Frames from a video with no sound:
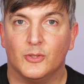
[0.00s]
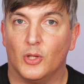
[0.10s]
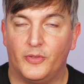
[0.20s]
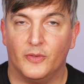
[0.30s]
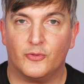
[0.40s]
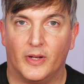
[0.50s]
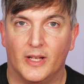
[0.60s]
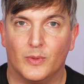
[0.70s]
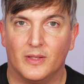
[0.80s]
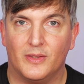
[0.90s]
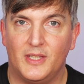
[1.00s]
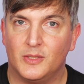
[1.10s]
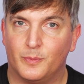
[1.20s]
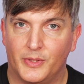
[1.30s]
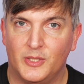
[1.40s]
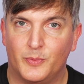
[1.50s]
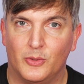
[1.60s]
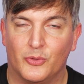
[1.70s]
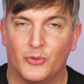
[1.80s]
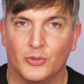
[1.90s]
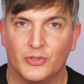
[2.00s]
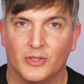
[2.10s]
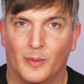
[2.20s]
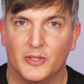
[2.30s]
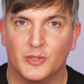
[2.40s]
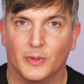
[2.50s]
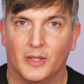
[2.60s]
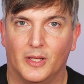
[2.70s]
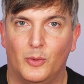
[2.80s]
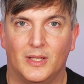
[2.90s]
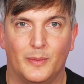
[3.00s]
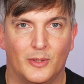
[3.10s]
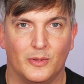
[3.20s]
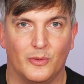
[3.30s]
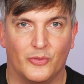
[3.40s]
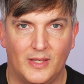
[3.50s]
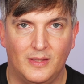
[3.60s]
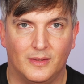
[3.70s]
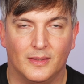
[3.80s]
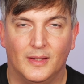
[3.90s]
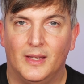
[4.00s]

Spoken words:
So if you've tried one of these, please put your thoughts in the comments below and let me know what you think.